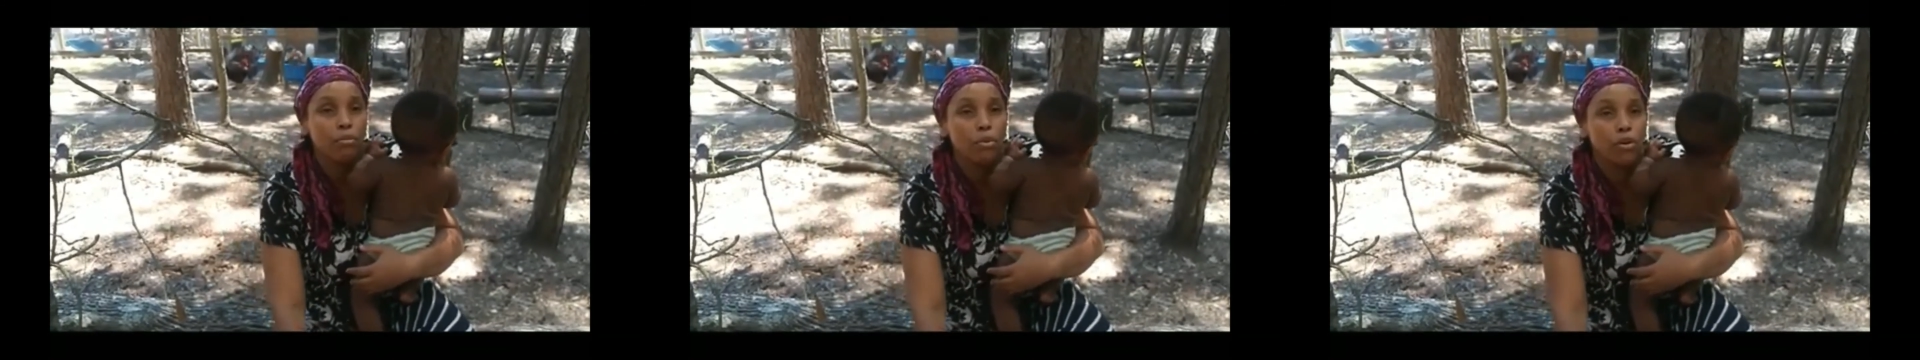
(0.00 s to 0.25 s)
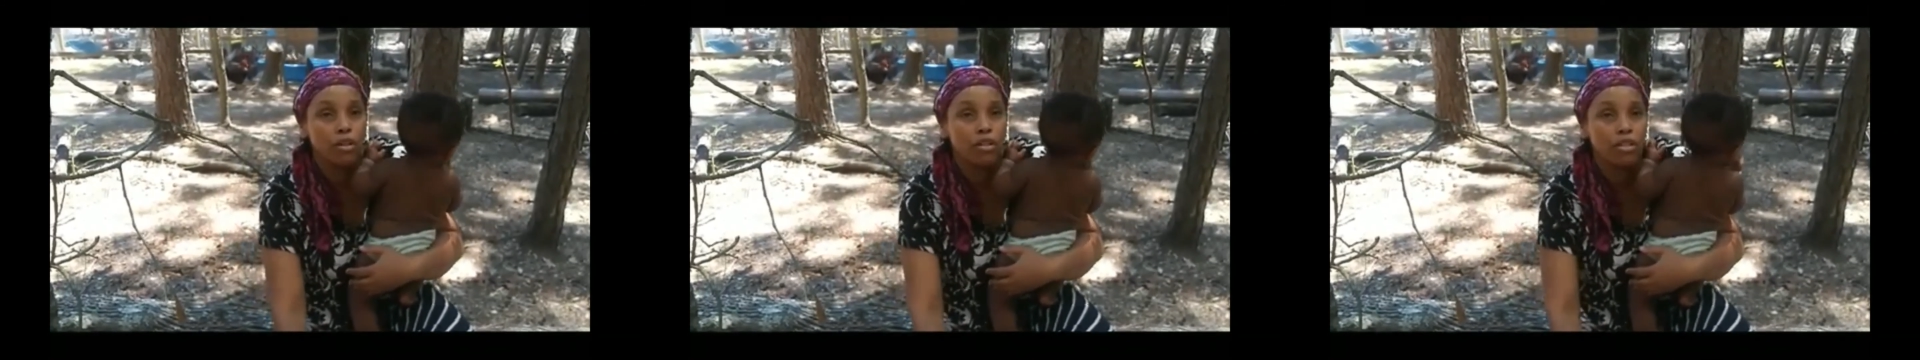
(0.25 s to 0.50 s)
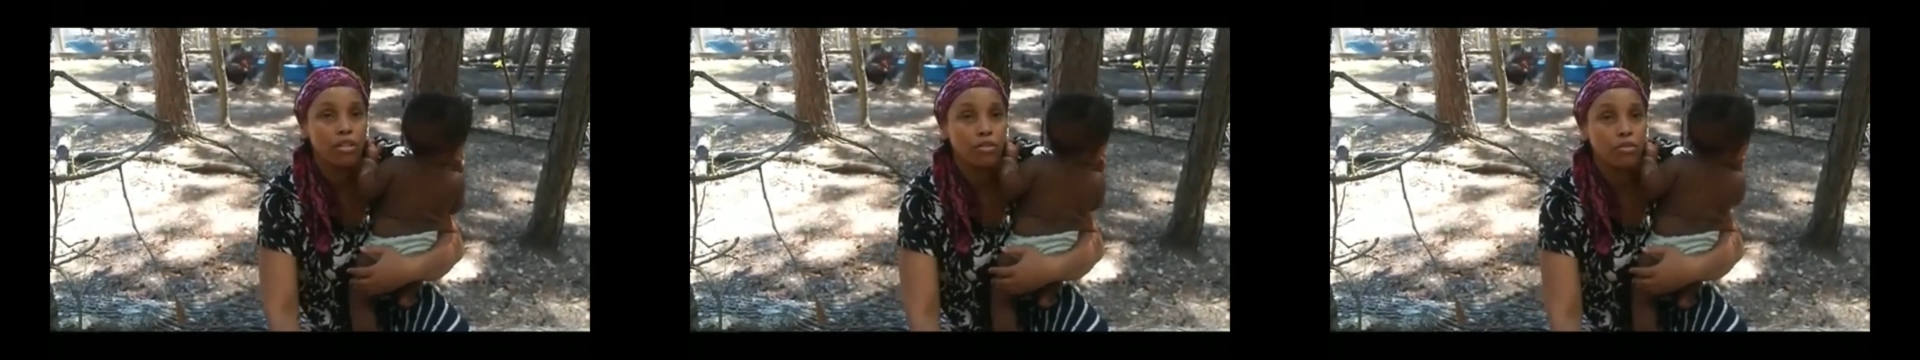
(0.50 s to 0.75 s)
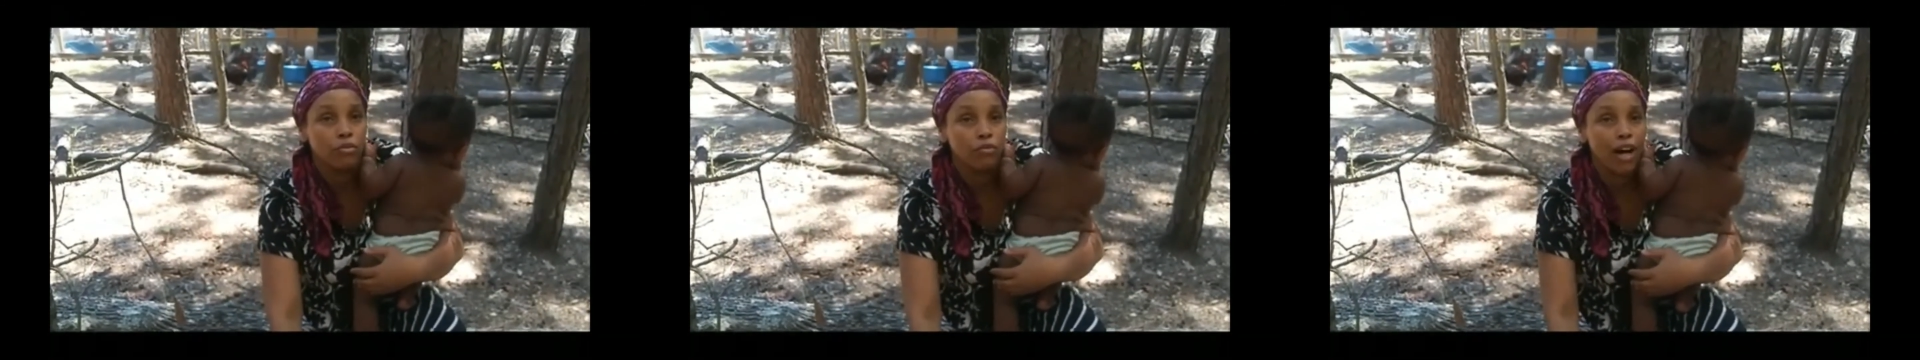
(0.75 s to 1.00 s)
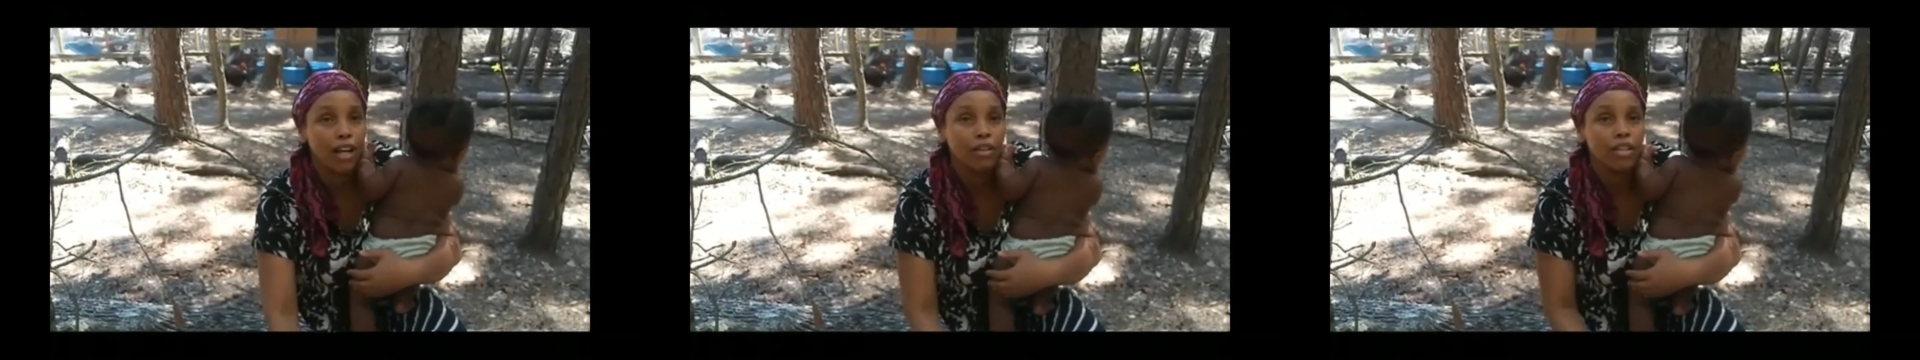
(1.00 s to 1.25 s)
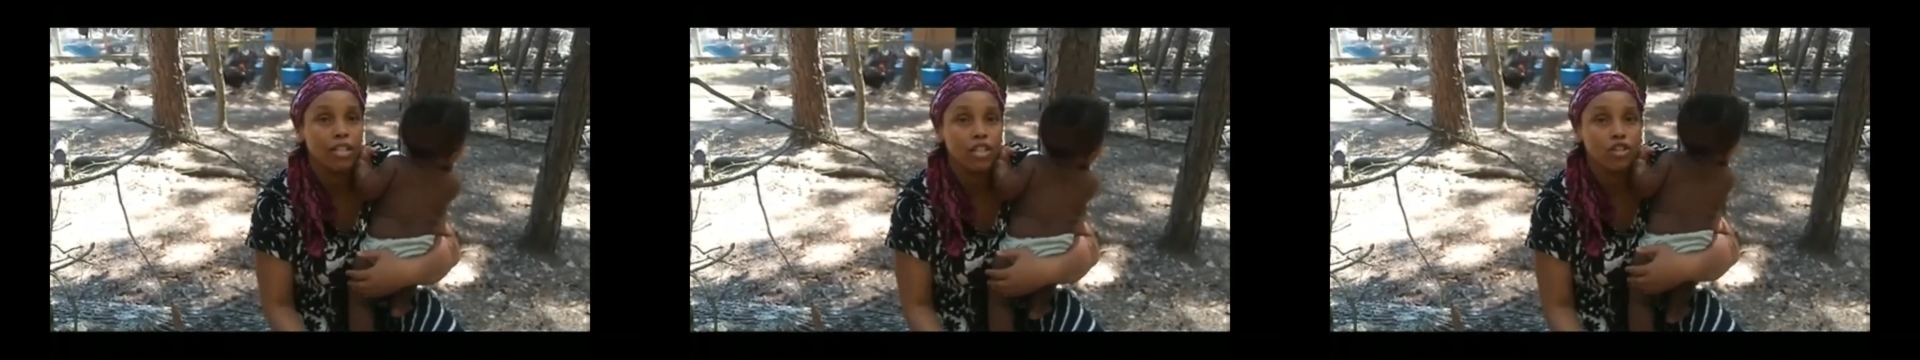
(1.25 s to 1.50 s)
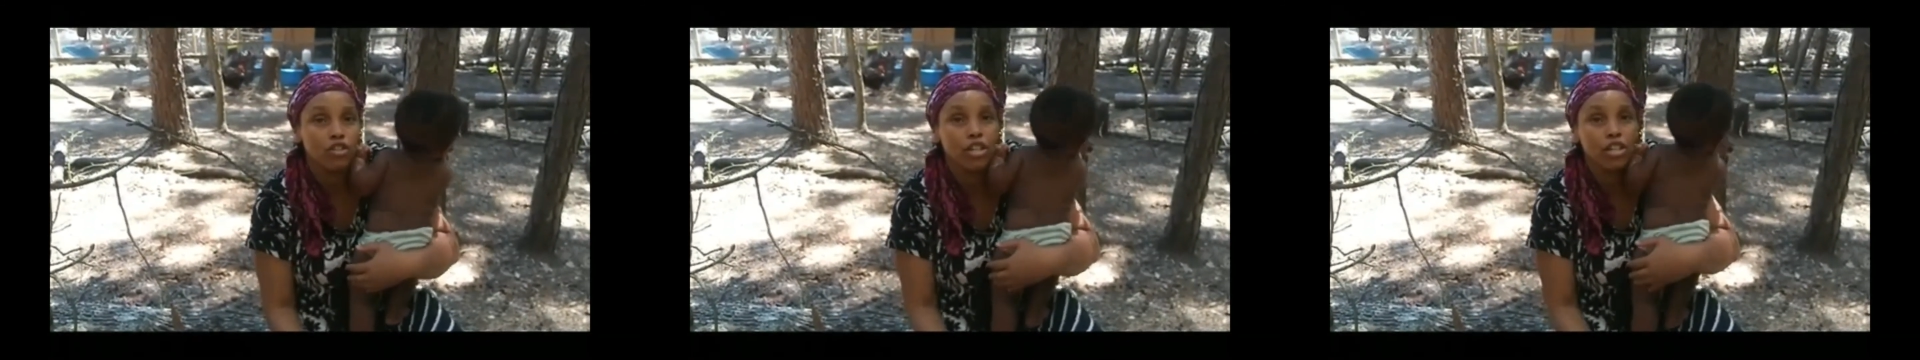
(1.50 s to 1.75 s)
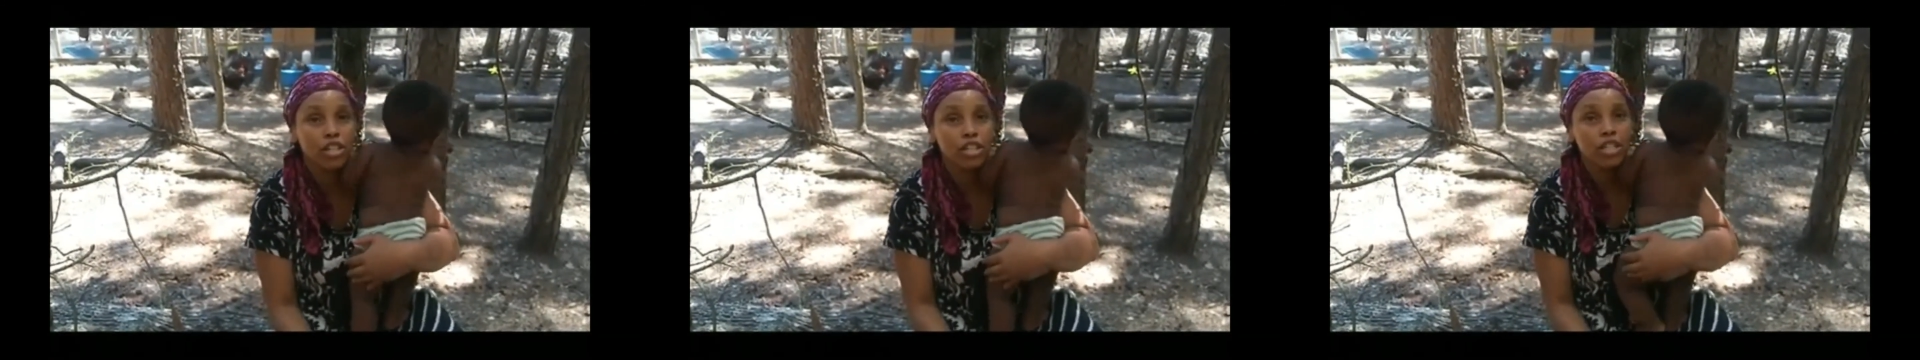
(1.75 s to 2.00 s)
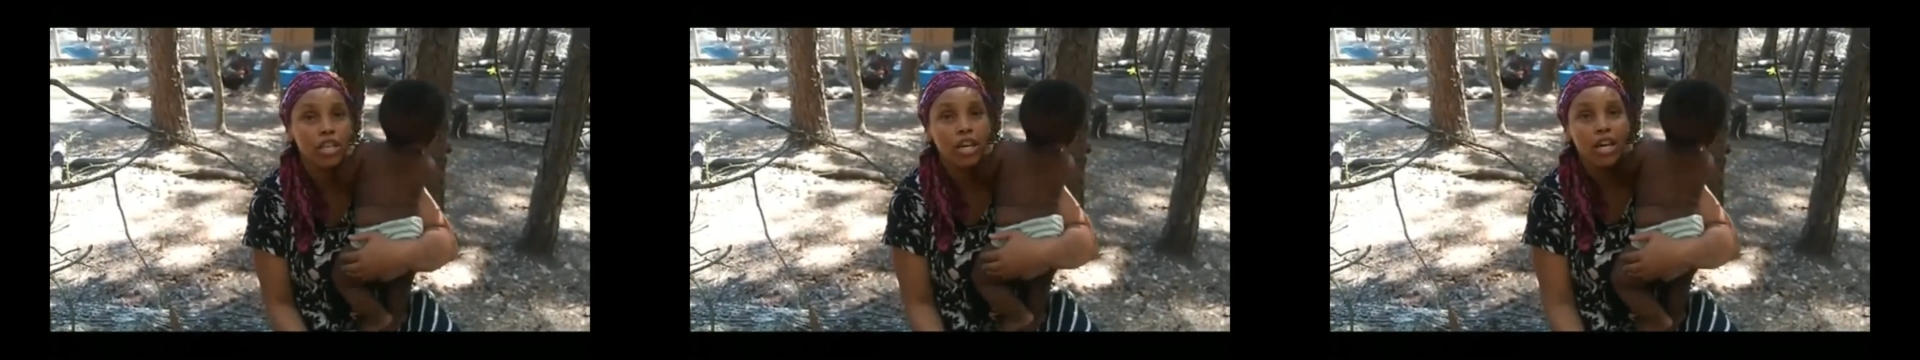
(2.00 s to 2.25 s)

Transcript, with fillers: board to follow his instructions